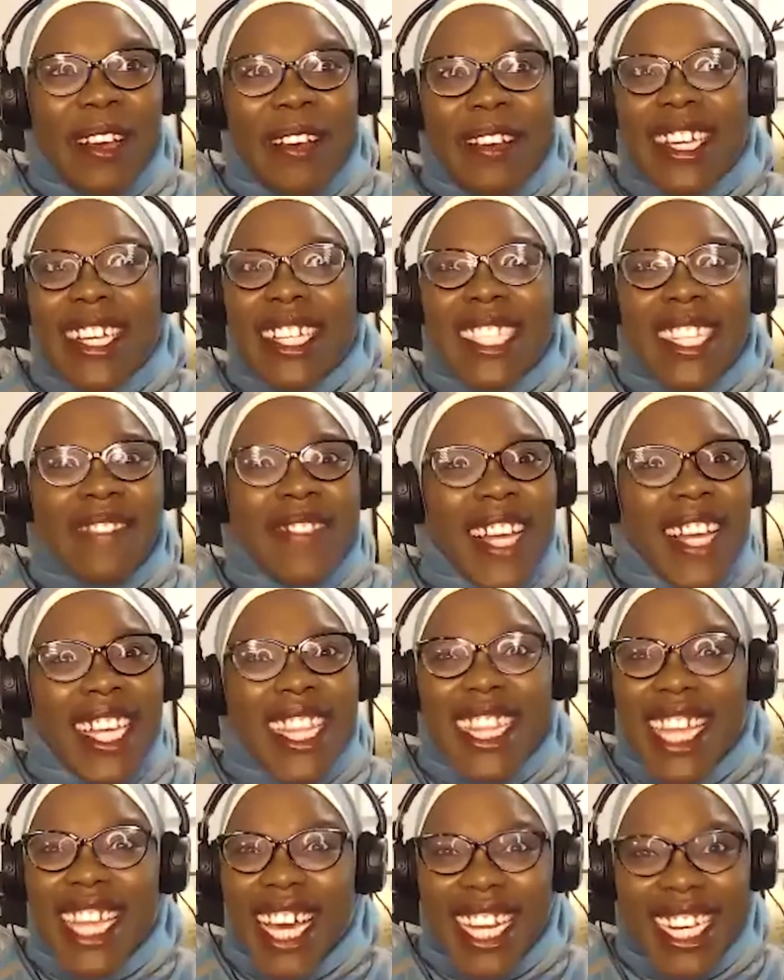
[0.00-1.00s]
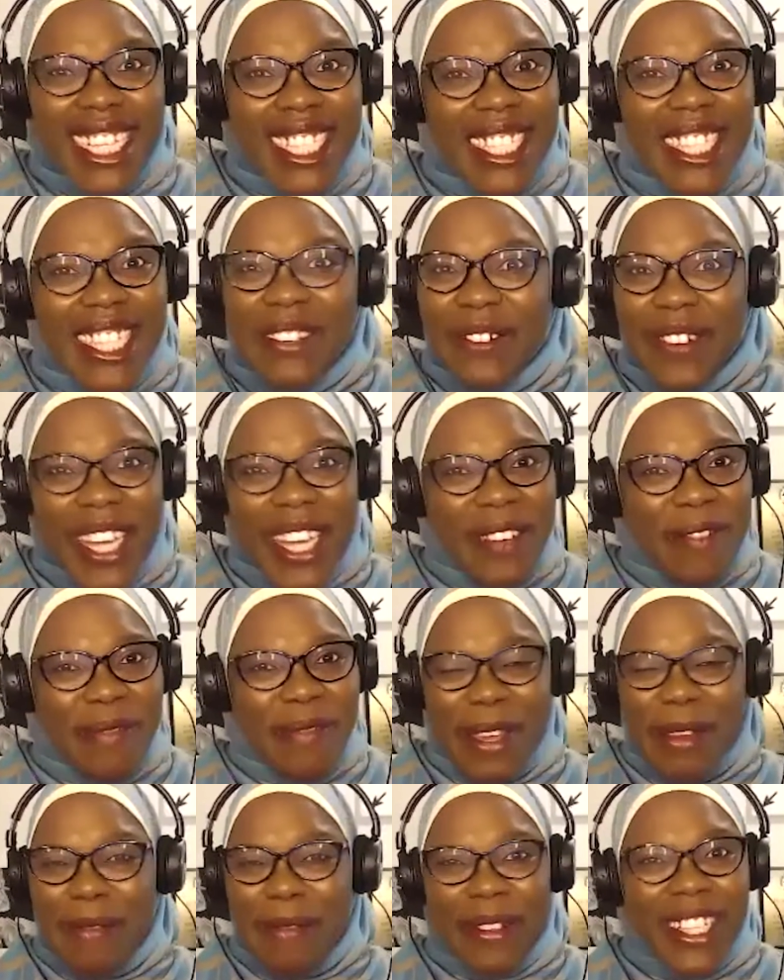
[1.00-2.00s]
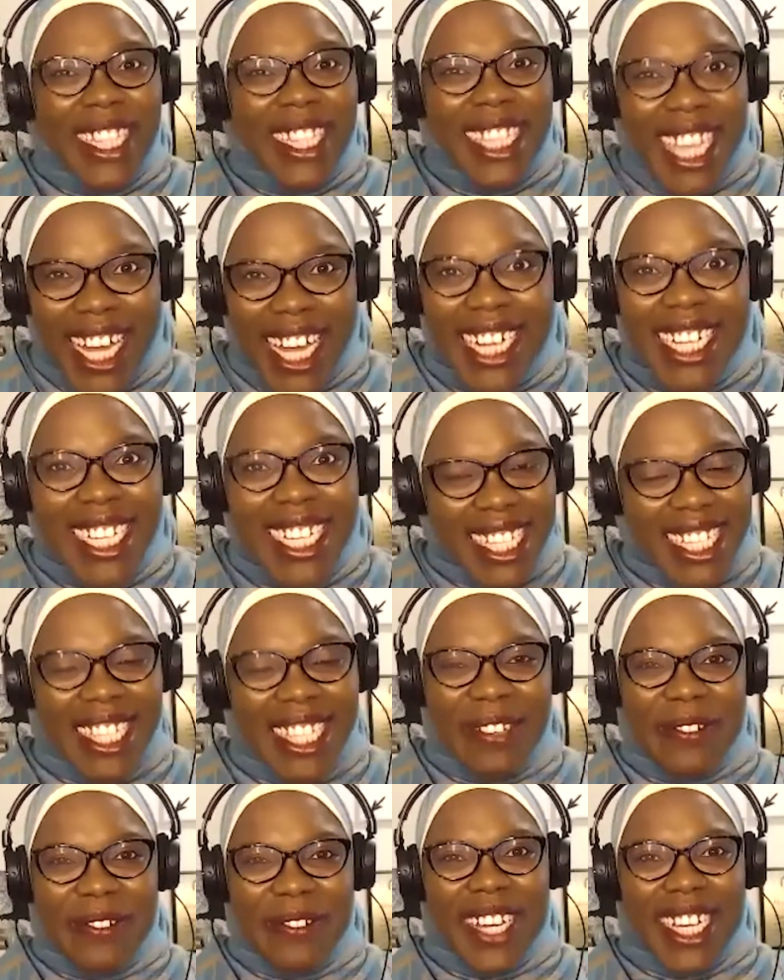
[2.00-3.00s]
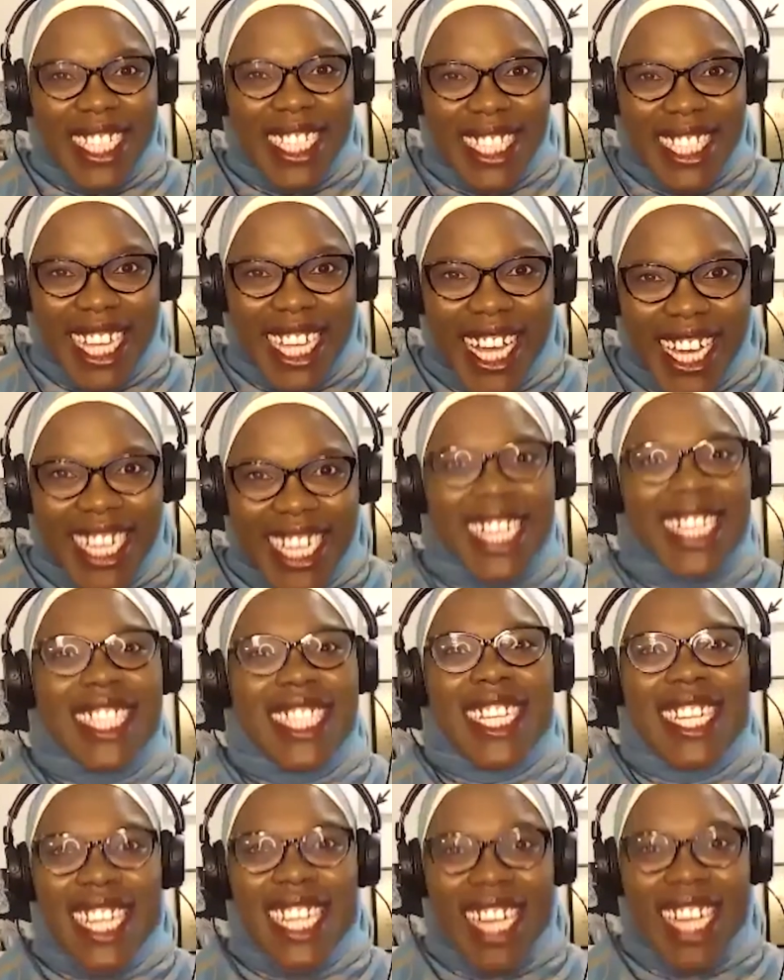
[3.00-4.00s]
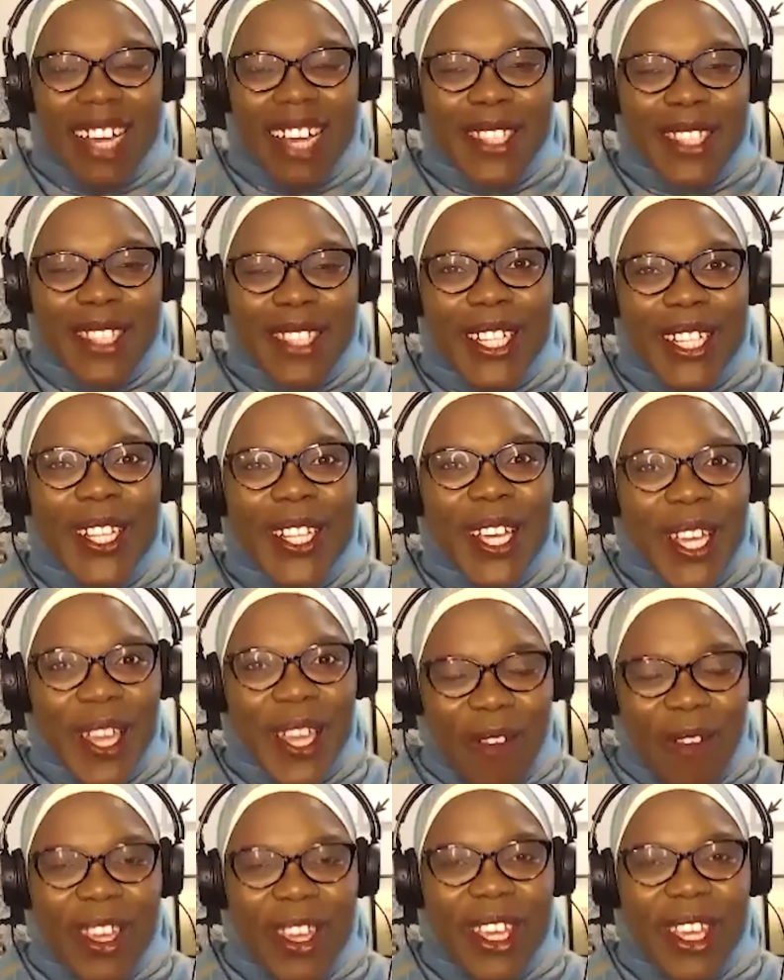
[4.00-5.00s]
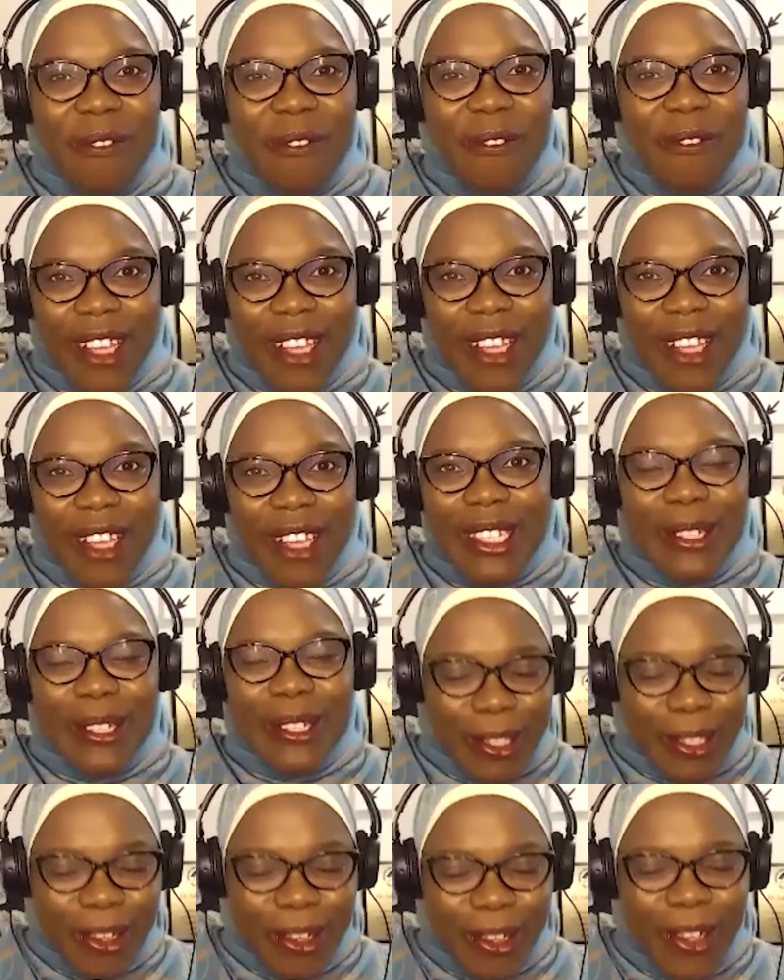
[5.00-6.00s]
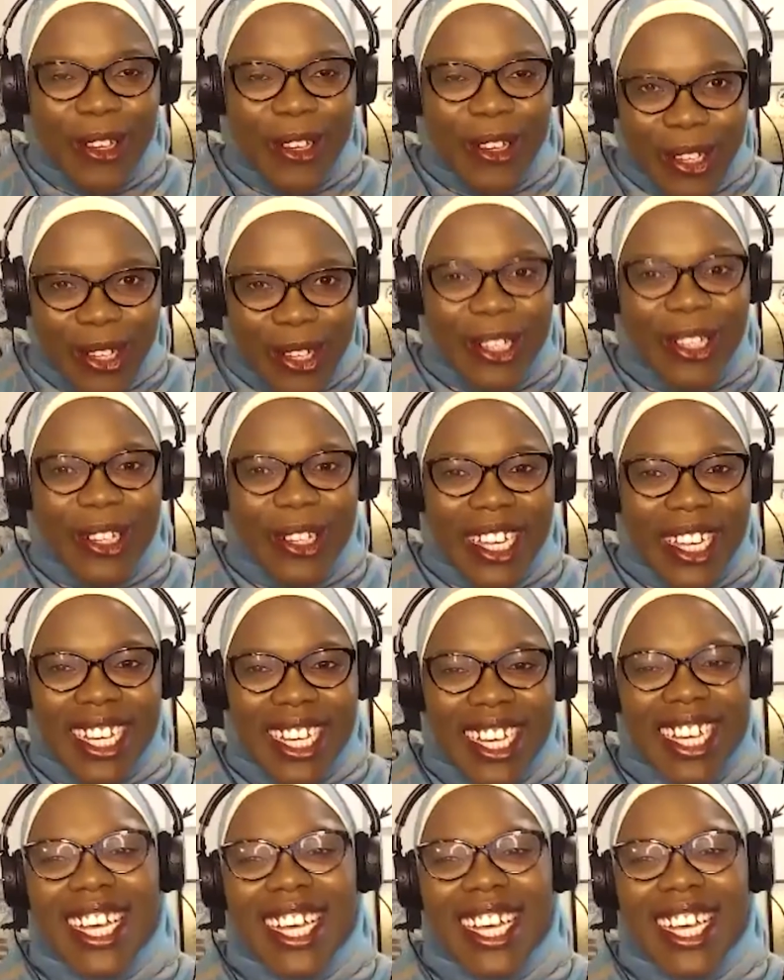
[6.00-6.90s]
Because I'm like, that is the way, people. That is the way. Diet and lifestyle. If you can fix those two, you're good.